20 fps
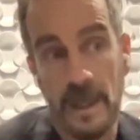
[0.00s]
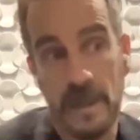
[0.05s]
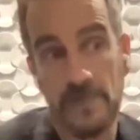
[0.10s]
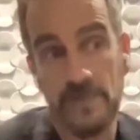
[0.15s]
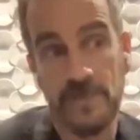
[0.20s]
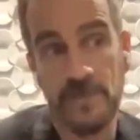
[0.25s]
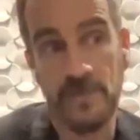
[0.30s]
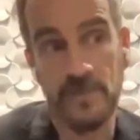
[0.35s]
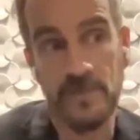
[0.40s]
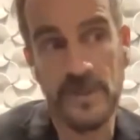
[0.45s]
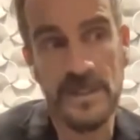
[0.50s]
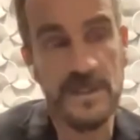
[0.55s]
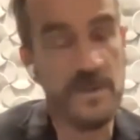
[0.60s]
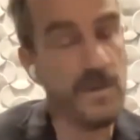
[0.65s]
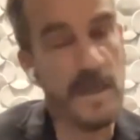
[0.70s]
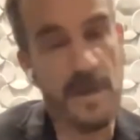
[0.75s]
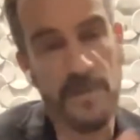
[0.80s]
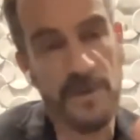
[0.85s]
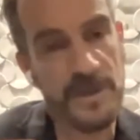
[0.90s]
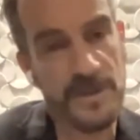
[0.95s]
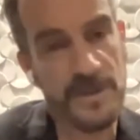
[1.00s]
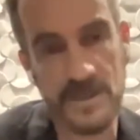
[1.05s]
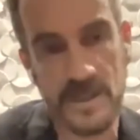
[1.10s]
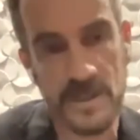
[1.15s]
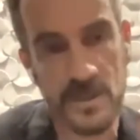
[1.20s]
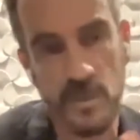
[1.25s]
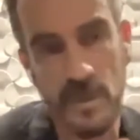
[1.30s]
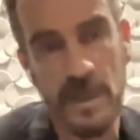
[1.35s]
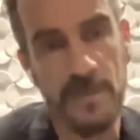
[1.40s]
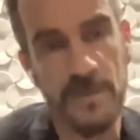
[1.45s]
from these collaborations as
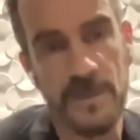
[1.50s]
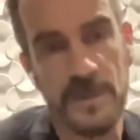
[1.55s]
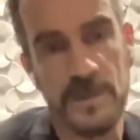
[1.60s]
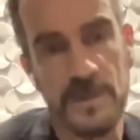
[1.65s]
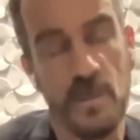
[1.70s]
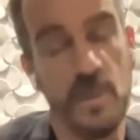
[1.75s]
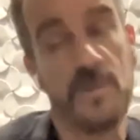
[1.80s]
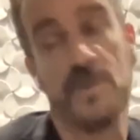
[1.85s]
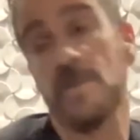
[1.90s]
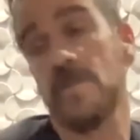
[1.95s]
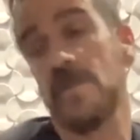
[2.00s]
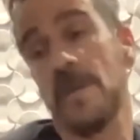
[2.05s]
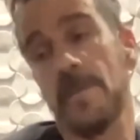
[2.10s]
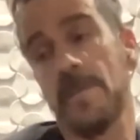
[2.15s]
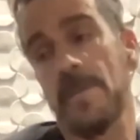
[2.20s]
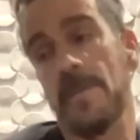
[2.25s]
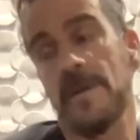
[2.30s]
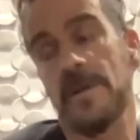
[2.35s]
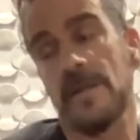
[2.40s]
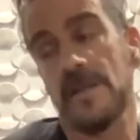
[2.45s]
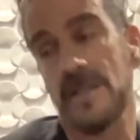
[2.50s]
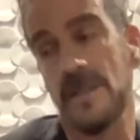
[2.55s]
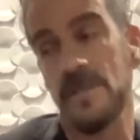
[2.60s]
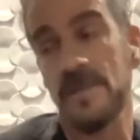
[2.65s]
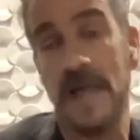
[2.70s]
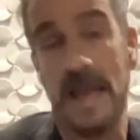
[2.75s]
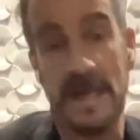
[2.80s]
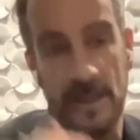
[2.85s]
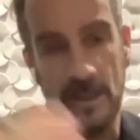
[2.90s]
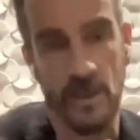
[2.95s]
well, because most of the, the teams
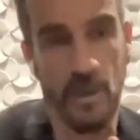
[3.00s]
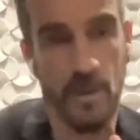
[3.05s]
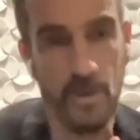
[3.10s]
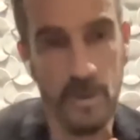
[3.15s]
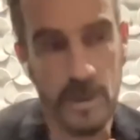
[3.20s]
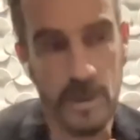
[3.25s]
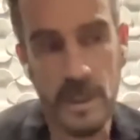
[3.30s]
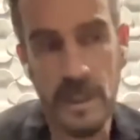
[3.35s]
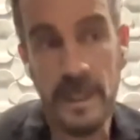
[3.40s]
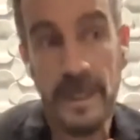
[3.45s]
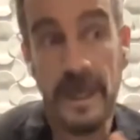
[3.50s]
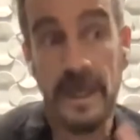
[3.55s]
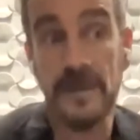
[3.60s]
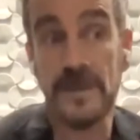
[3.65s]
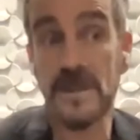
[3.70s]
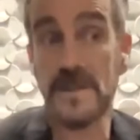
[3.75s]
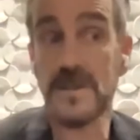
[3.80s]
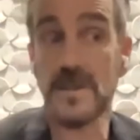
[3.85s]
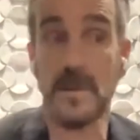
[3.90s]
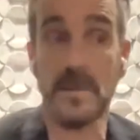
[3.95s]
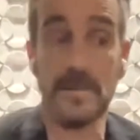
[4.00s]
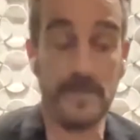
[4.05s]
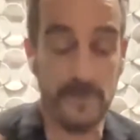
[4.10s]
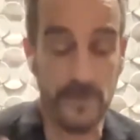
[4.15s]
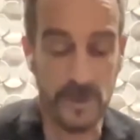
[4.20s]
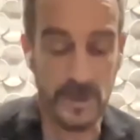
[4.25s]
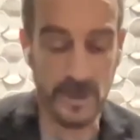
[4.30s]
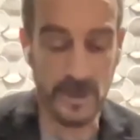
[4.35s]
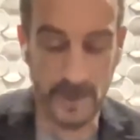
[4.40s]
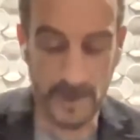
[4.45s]
I know, and there's some
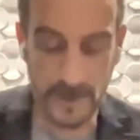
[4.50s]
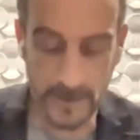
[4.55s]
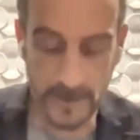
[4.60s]
young